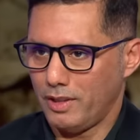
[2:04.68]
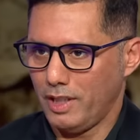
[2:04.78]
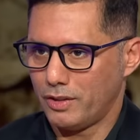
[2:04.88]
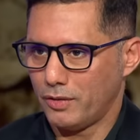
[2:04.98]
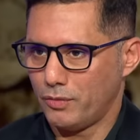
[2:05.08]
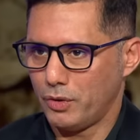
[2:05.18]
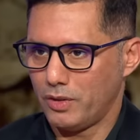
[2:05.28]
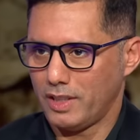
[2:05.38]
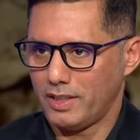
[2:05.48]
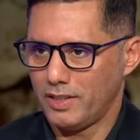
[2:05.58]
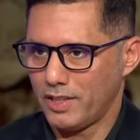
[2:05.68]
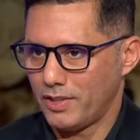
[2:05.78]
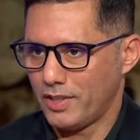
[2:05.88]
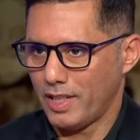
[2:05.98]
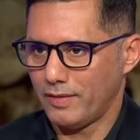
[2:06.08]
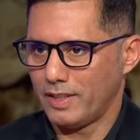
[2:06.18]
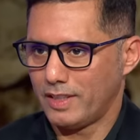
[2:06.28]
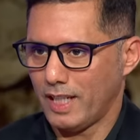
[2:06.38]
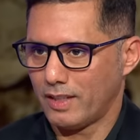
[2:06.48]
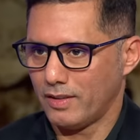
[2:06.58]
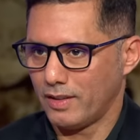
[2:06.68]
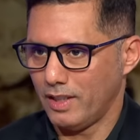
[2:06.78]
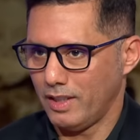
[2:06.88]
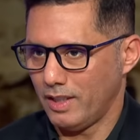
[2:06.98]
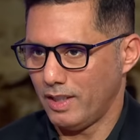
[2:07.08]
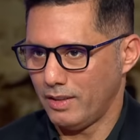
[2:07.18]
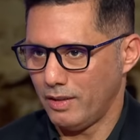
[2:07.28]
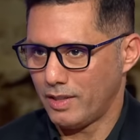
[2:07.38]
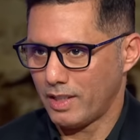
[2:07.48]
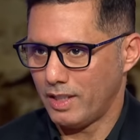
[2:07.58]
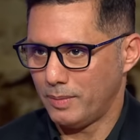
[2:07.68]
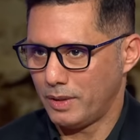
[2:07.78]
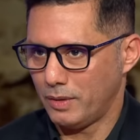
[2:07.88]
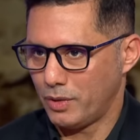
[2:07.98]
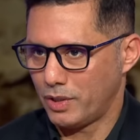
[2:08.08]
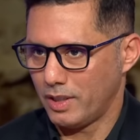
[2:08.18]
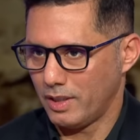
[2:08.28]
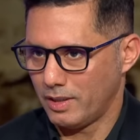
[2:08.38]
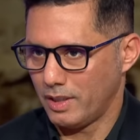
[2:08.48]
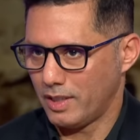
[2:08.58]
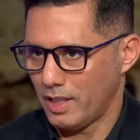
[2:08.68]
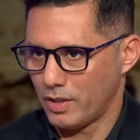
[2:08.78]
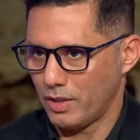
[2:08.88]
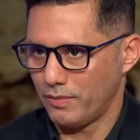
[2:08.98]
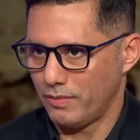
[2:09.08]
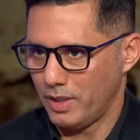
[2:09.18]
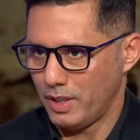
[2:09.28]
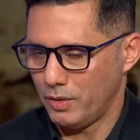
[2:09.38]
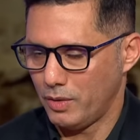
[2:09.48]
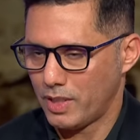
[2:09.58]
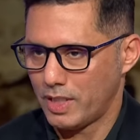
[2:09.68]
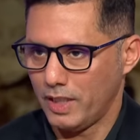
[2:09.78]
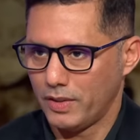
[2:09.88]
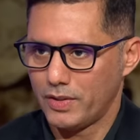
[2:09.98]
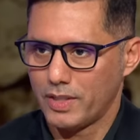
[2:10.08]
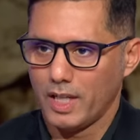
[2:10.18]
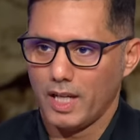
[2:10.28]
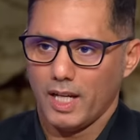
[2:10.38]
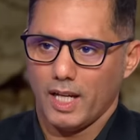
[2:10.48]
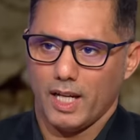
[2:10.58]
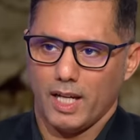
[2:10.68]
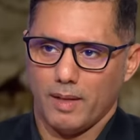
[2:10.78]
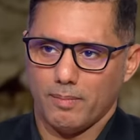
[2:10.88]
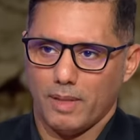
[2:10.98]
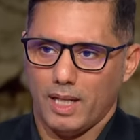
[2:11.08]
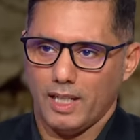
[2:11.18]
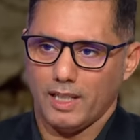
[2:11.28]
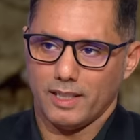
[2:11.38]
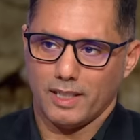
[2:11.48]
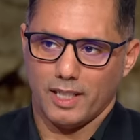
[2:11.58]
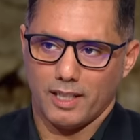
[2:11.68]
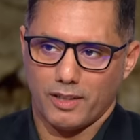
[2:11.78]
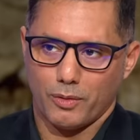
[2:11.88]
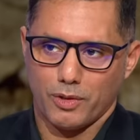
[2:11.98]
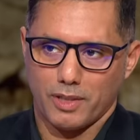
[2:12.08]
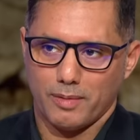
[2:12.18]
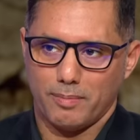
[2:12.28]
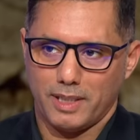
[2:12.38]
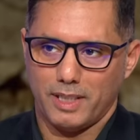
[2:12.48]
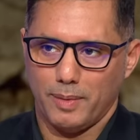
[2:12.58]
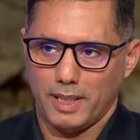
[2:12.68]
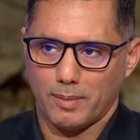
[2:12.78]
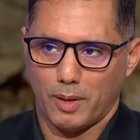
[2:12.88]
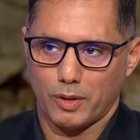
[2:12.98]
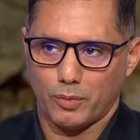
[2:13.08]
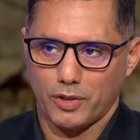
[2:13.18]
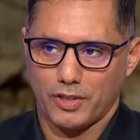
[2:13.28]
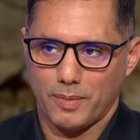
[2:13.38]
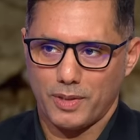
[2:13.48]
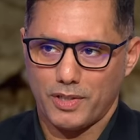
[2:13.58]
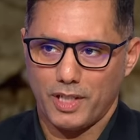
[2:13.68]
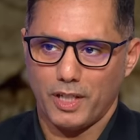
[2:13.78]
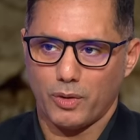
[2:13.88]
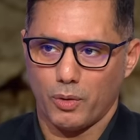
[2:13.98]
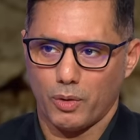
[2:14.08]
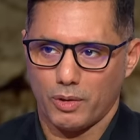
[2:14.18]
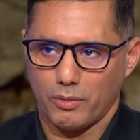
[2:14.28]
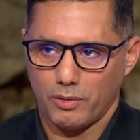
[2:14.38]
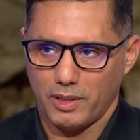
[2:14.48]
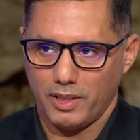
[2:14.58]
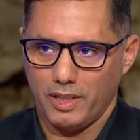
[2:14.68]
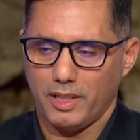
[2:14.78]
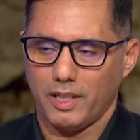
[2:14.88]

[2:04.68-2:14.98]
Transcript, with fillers: the 8th of June 1967 attack on the uh, USS Liberty, which killed uh, tens of uh, US sailors. Um, and uh, there was a big debate about it. Was it a mistake, or were the,